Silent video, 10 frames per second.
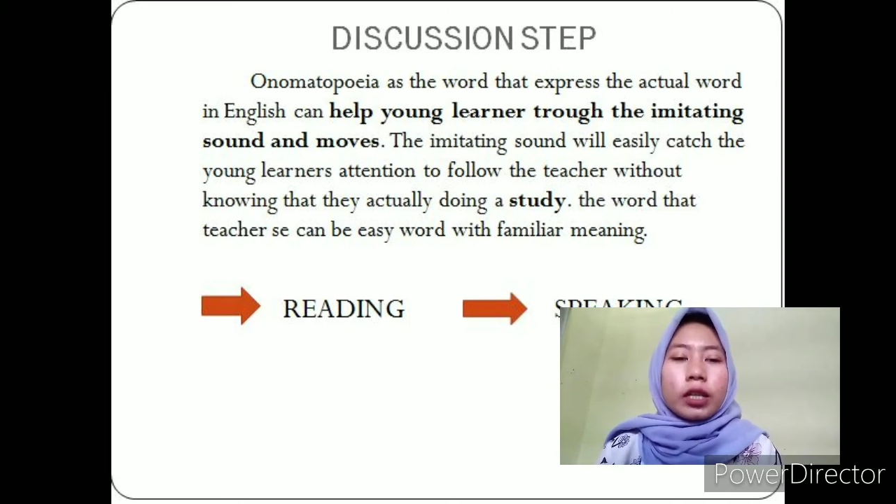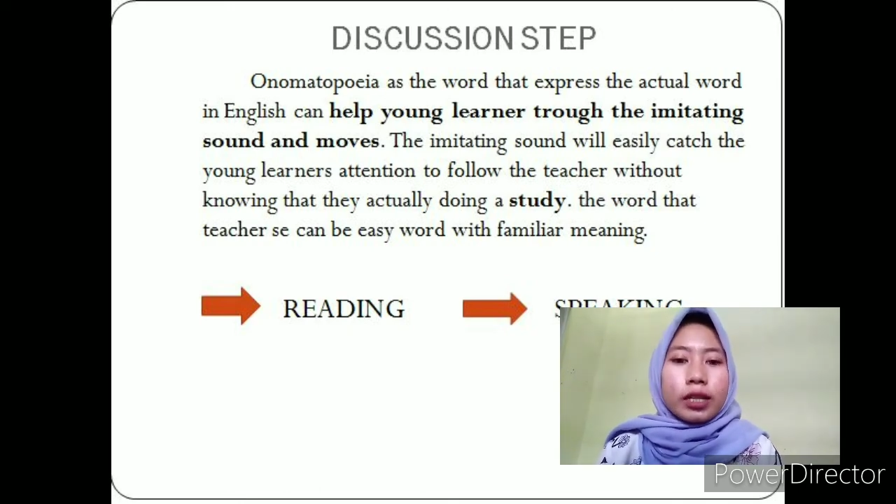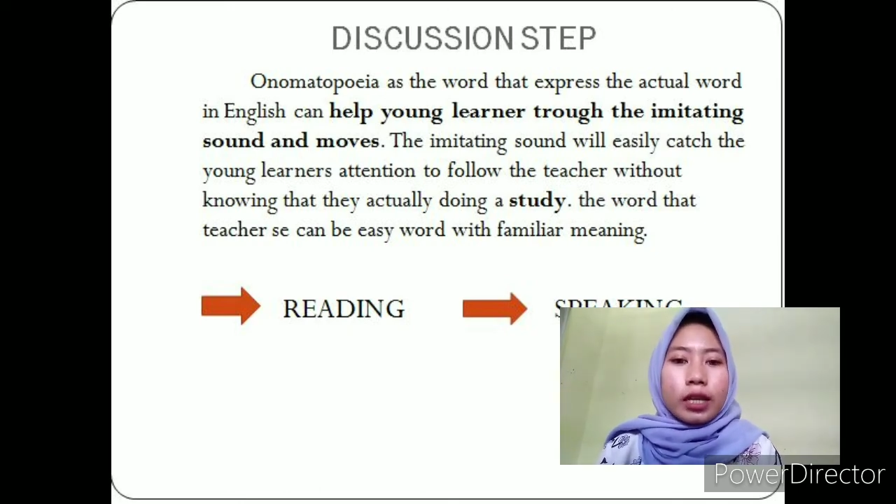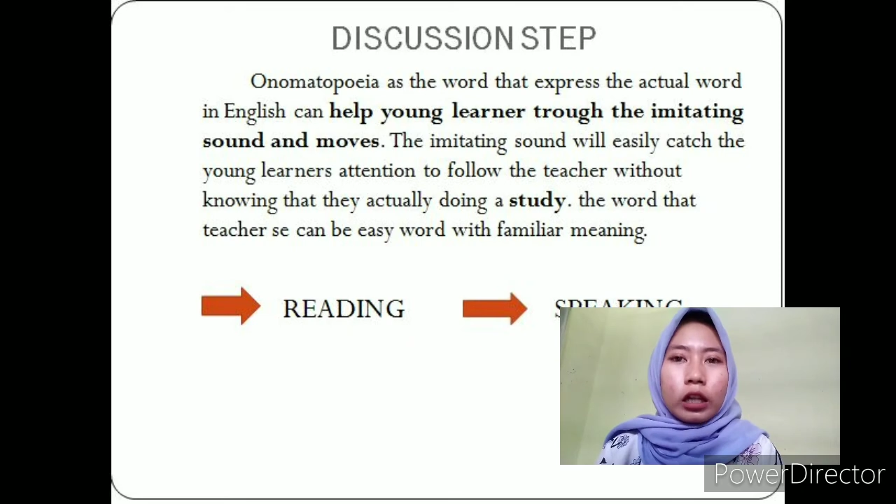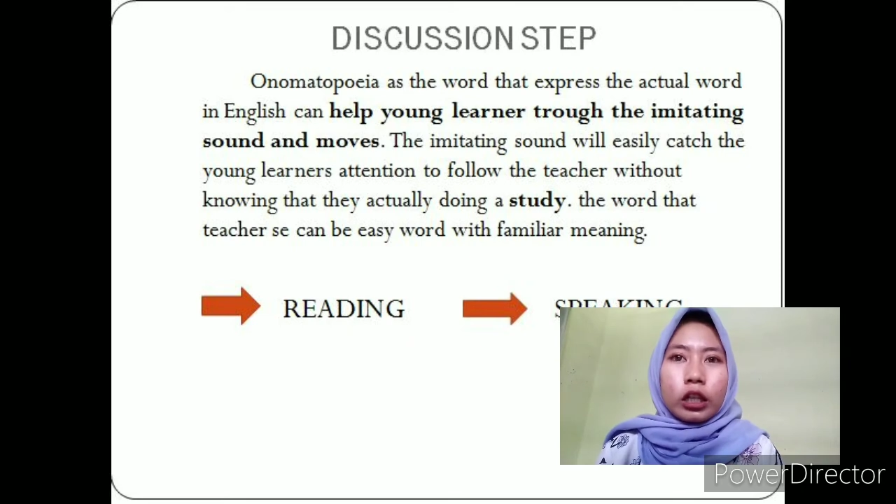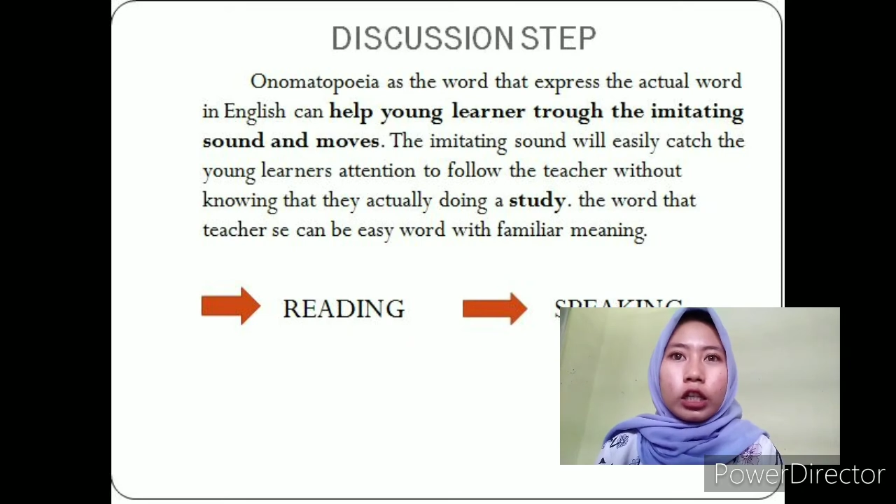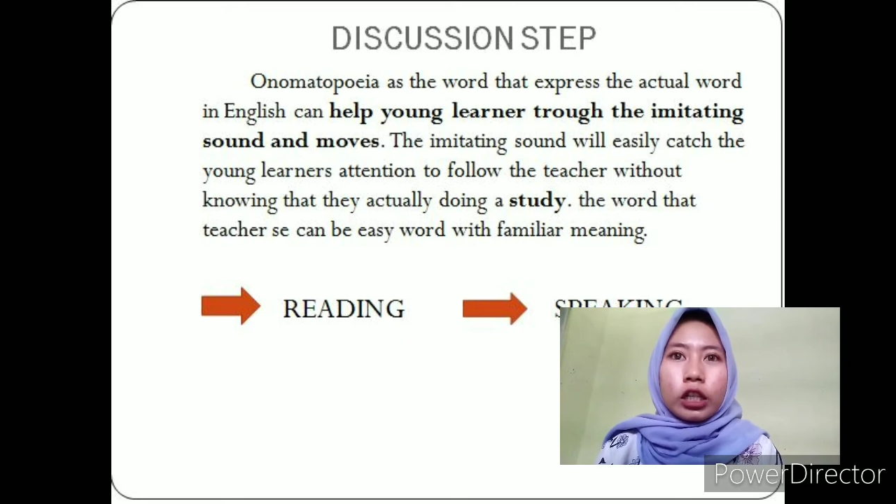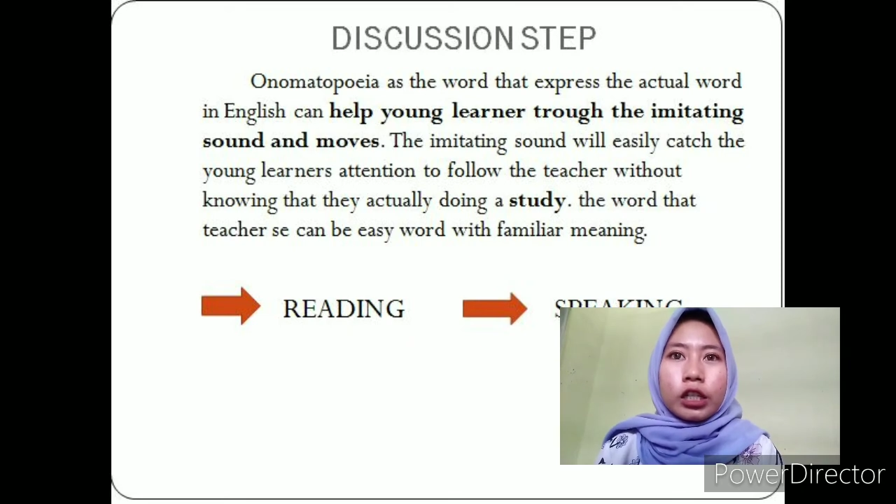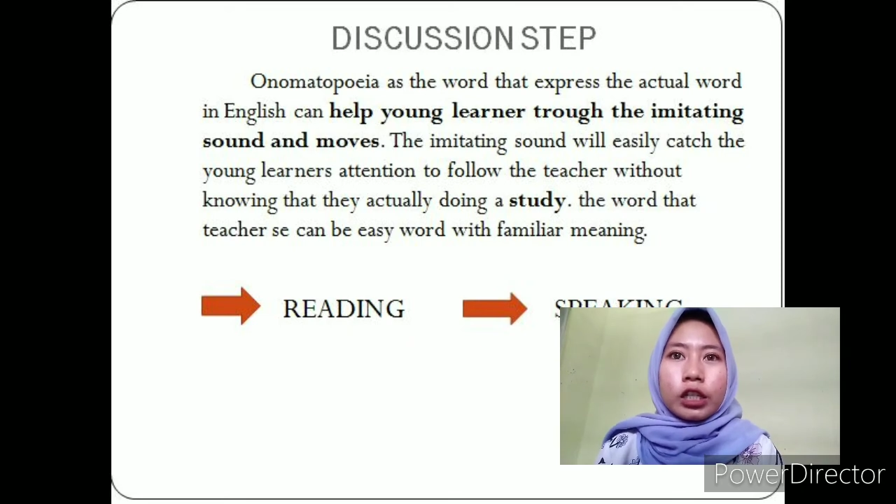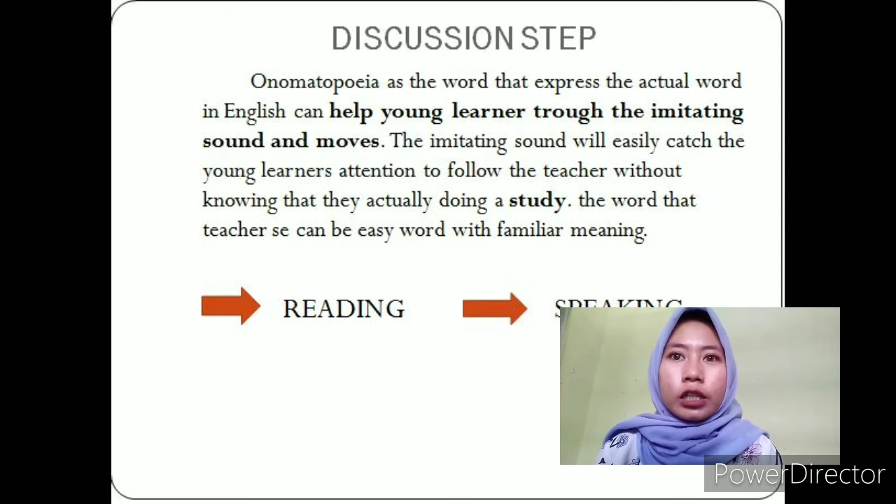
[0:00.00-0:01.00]
the young
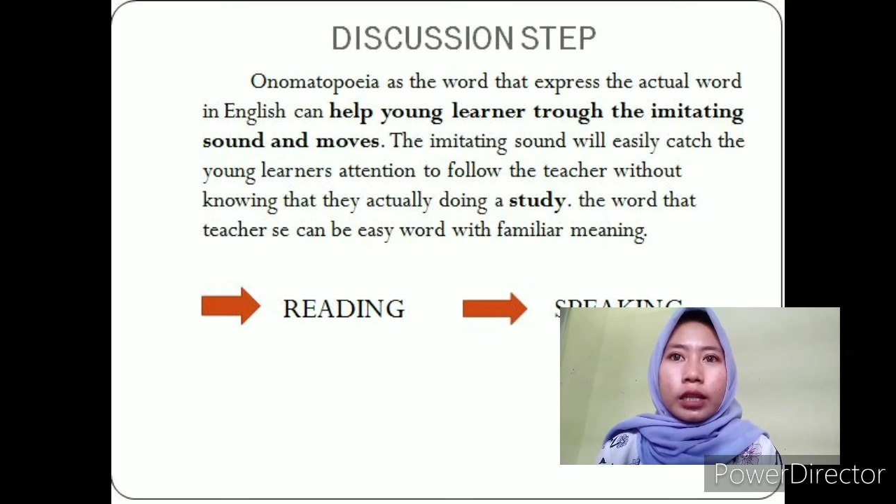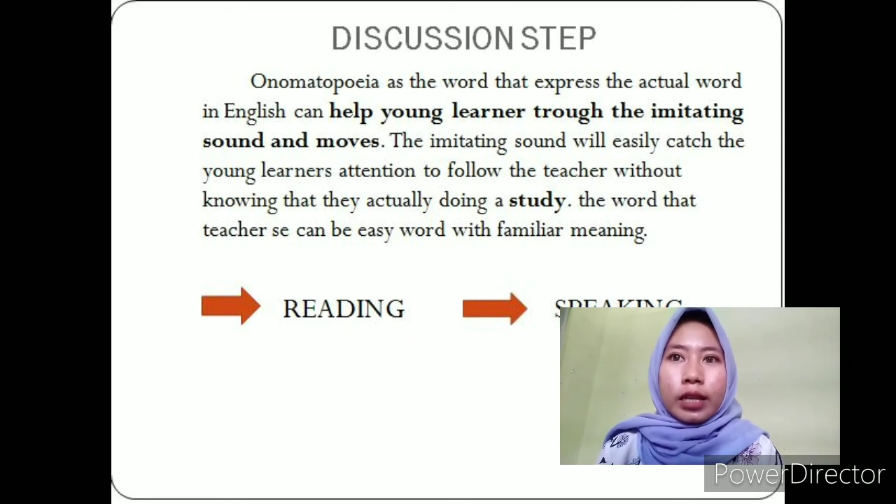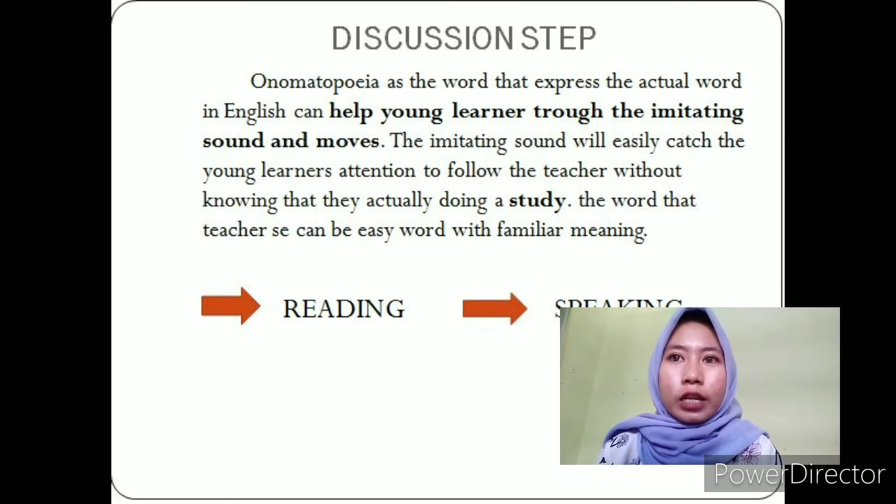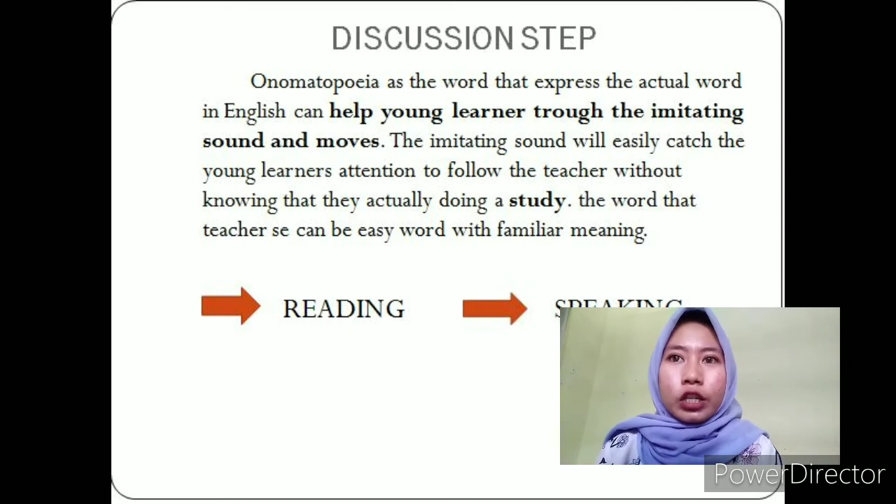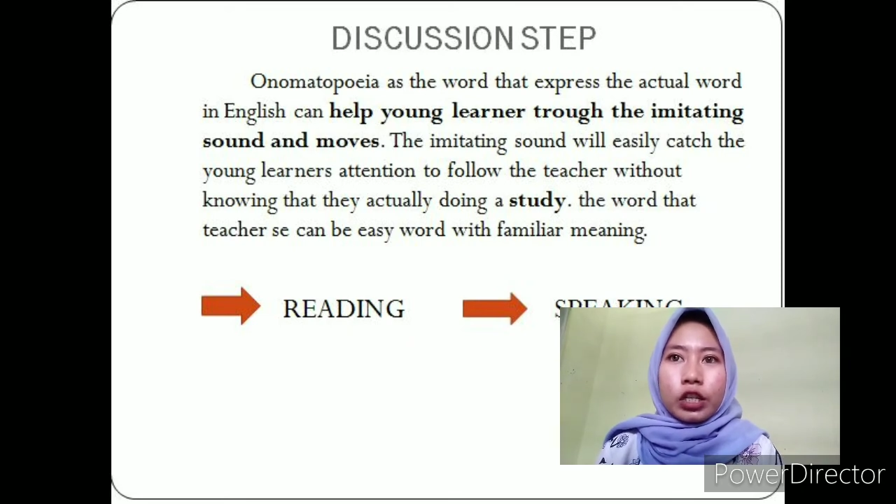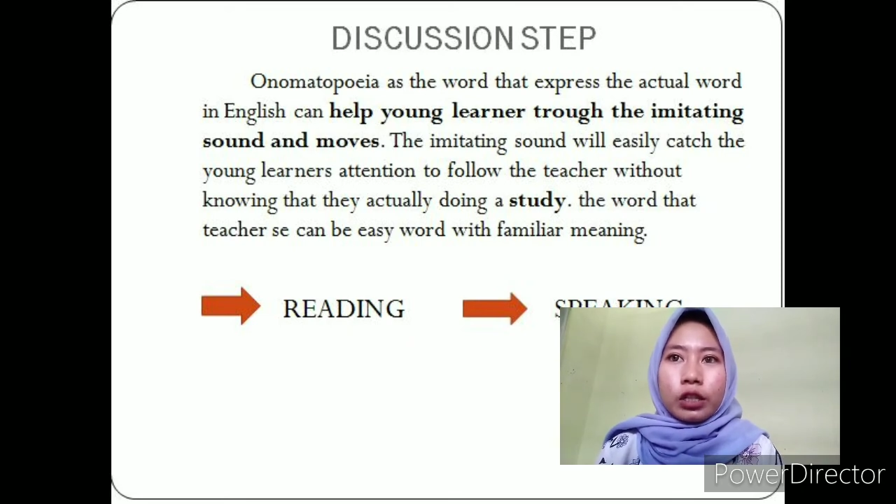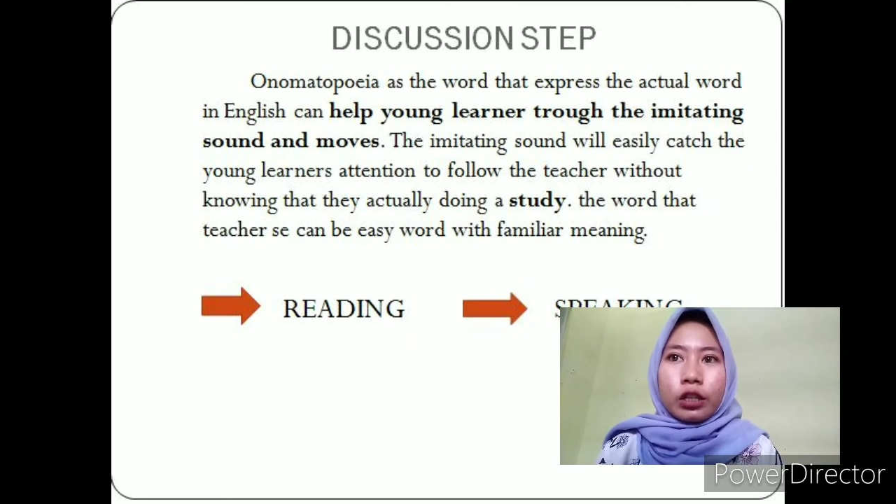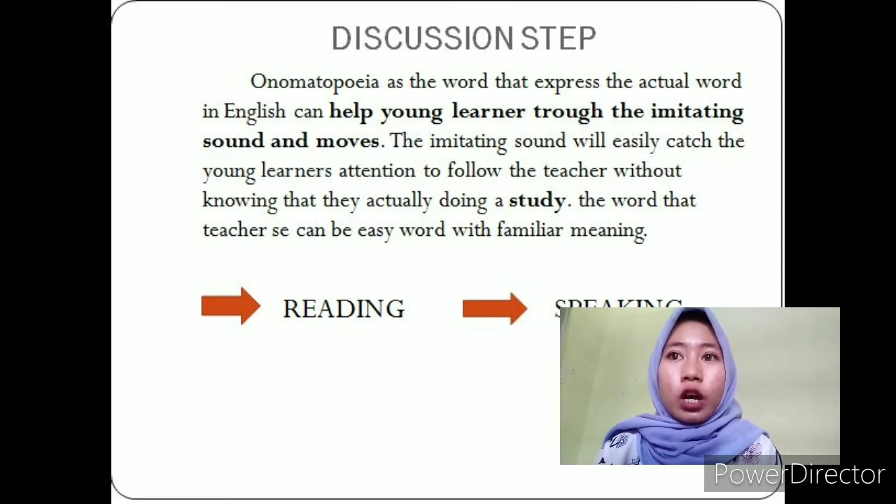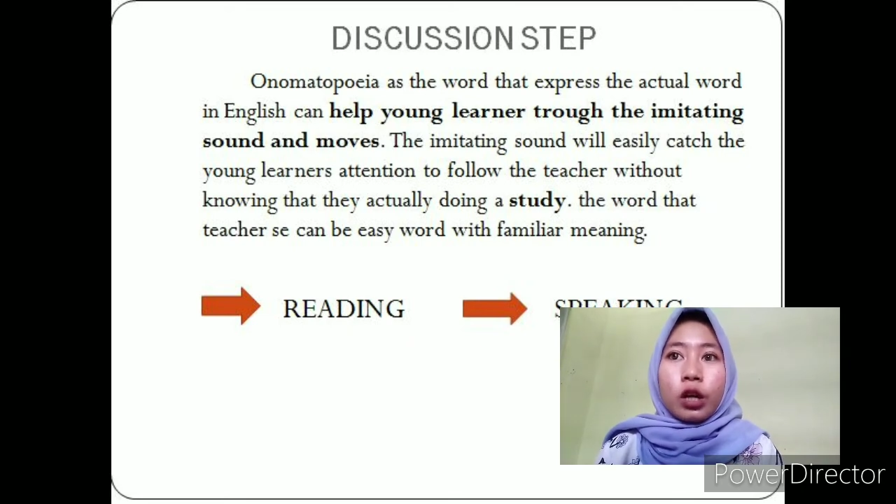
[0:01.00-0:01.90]
learner's attention